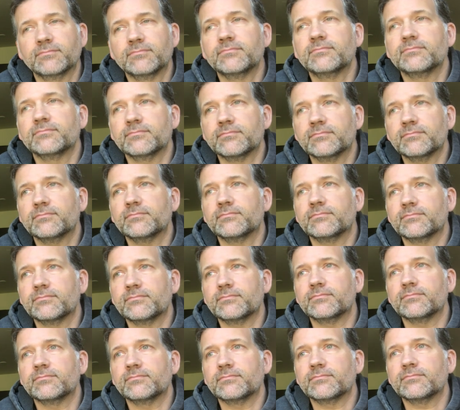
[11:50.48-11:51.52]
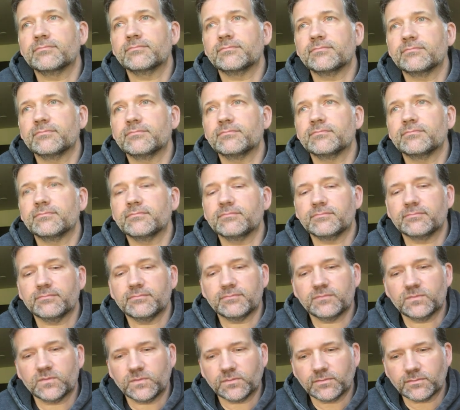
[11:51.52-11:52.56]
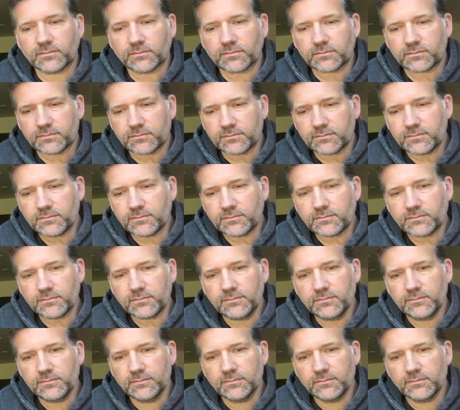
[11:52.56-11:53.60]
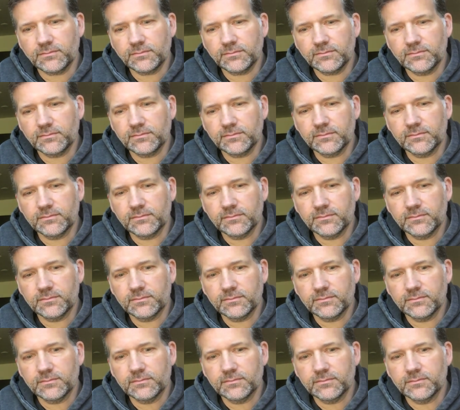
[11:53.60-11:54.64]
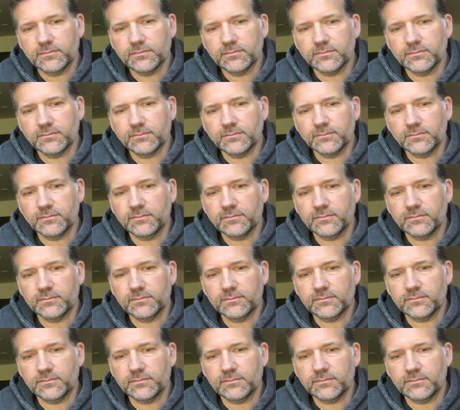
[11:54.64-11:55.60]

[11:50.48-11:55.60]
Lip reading: This person isn't speaking.